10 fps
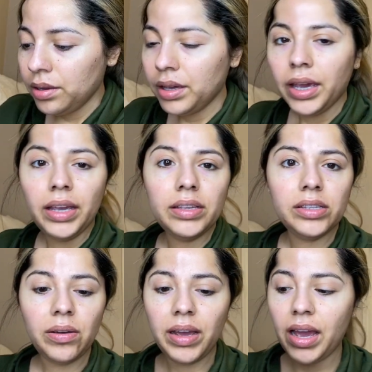Okay,
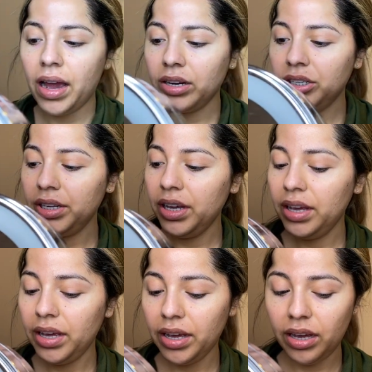so I
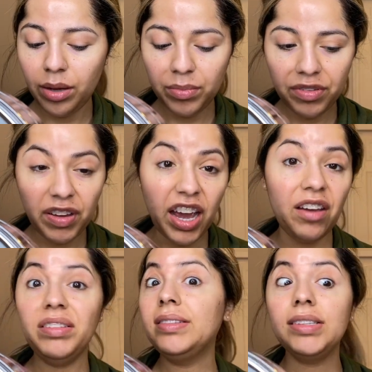actually, if I
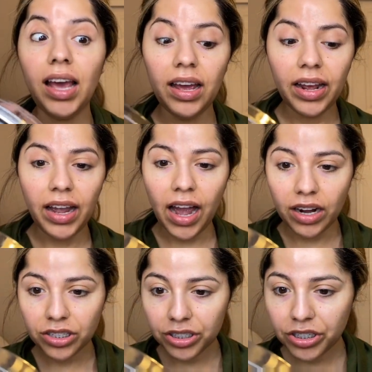haven't said, I
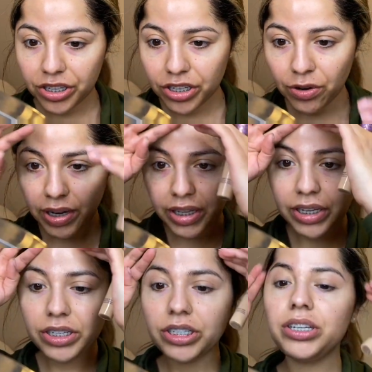actually just
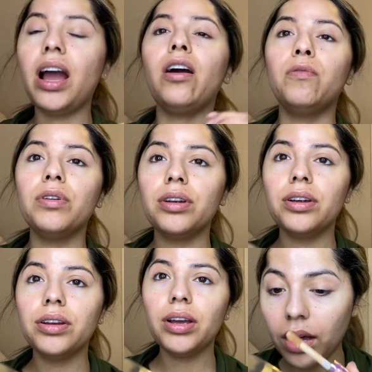quickly
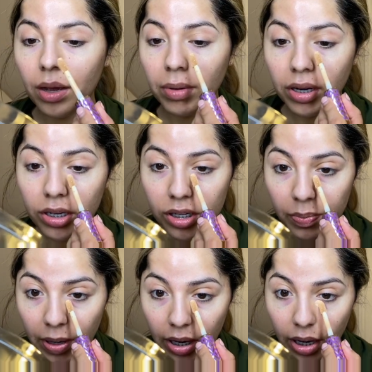showered. I'm gonna
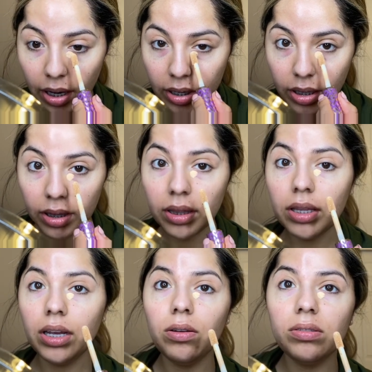just put a
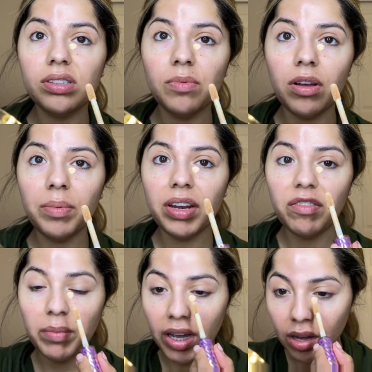little small bit
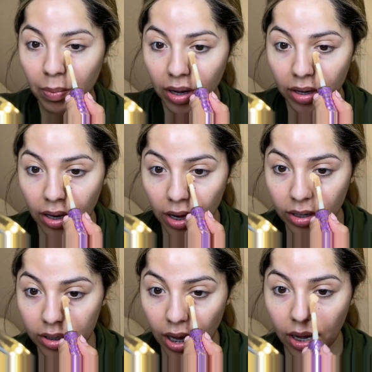of makeup on, not
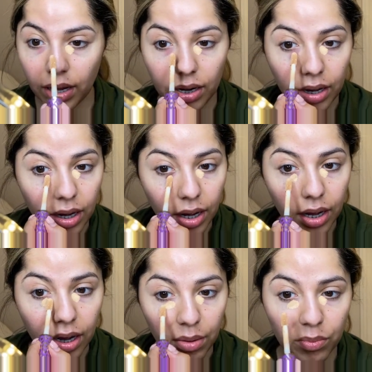a ton.
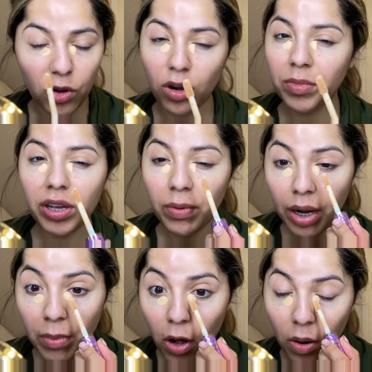Normally when
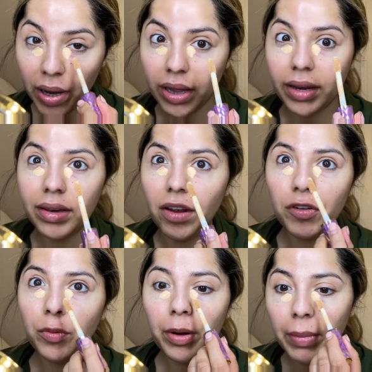I'm home, I like
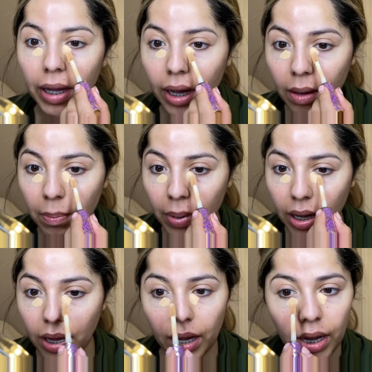never wear makeup,
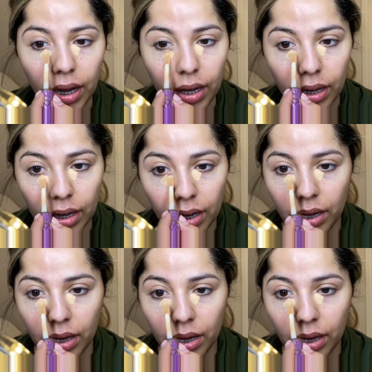but I